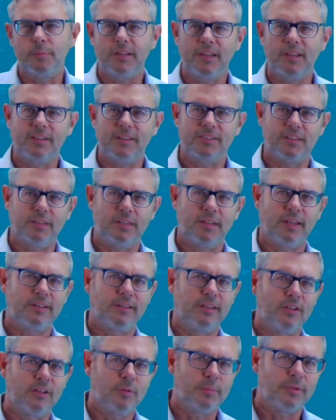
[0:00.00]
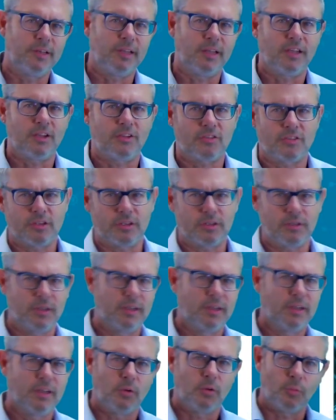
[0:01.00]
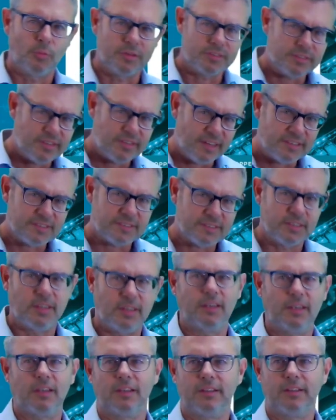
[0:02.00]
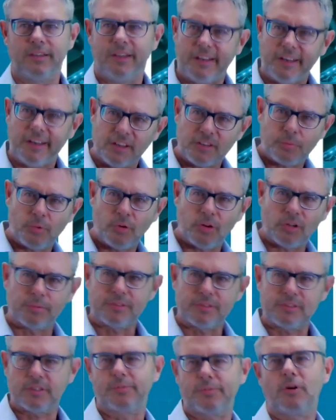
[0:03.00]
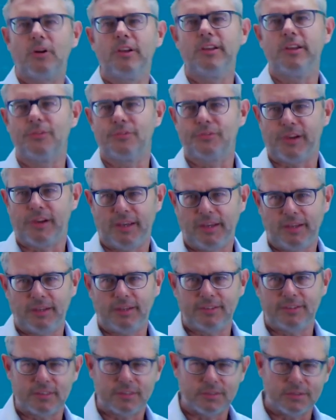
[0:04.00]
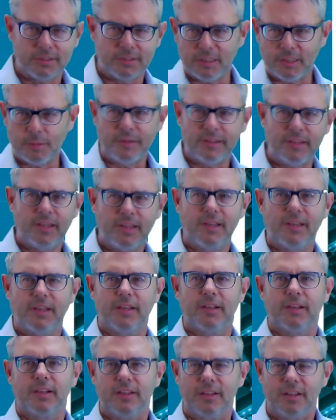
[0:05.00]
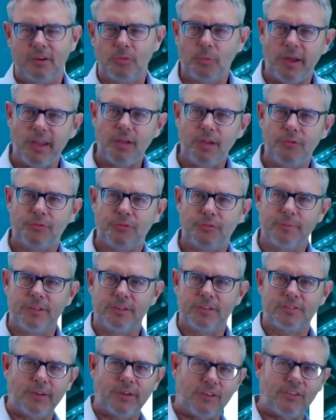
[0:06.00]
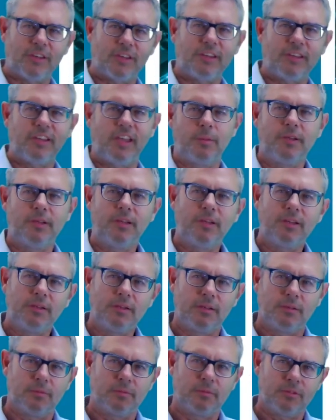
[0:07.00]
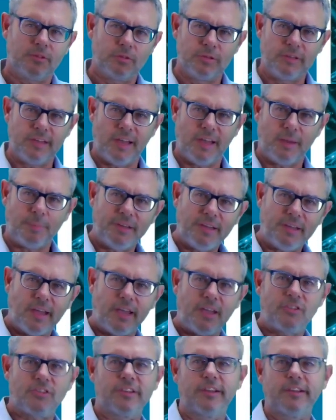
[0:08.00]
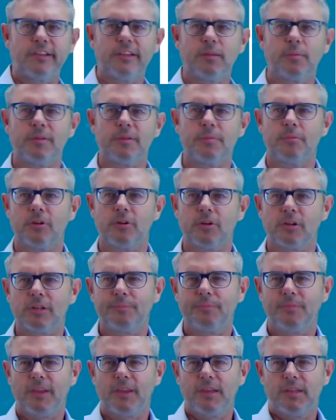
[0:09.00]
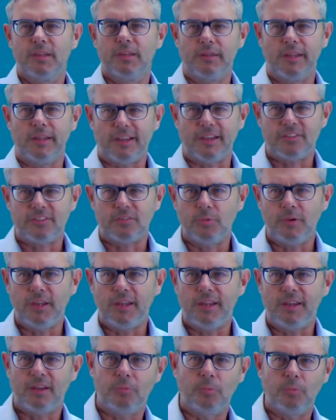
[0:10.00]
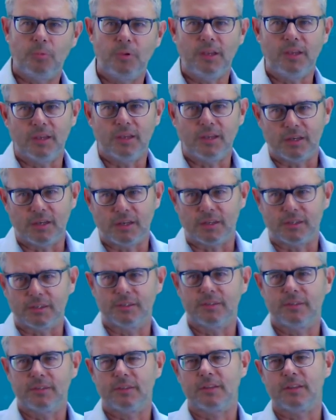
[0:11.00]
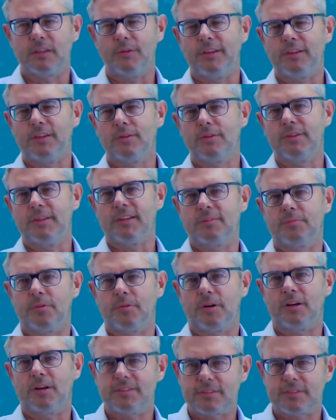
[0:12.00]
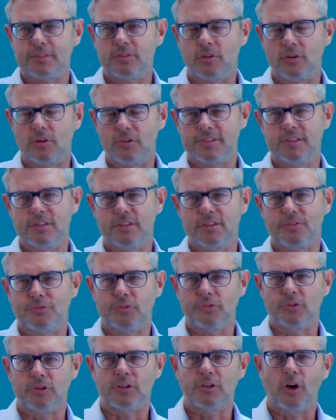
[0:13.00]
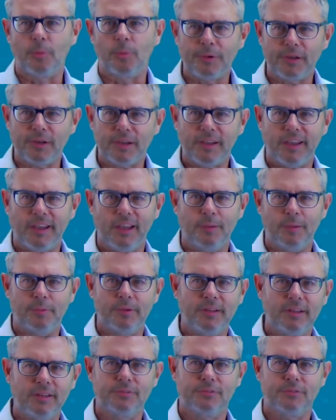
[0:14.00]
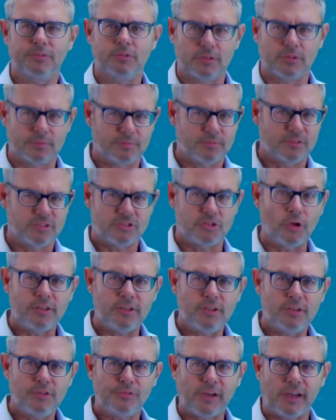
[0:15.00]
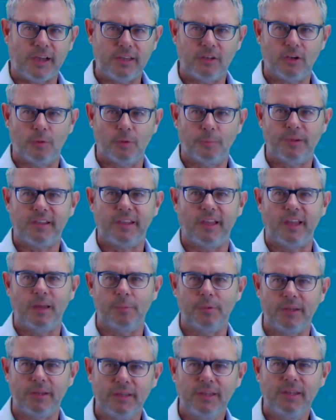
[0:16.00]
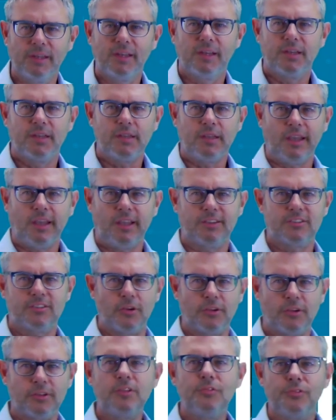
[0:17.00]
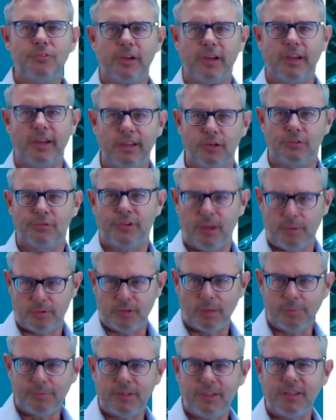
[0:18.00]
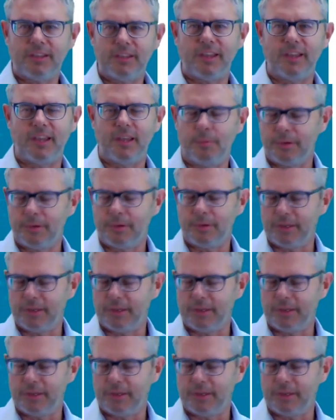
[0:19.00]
Ethernet in combination with testing, a net expert with qualifying, so a little bit away from the structured cabling to the application a little bit more. Next week, we are going to the advanced courses for copper cabling, for certifying copper cabling and certifying of fiber optic cabling.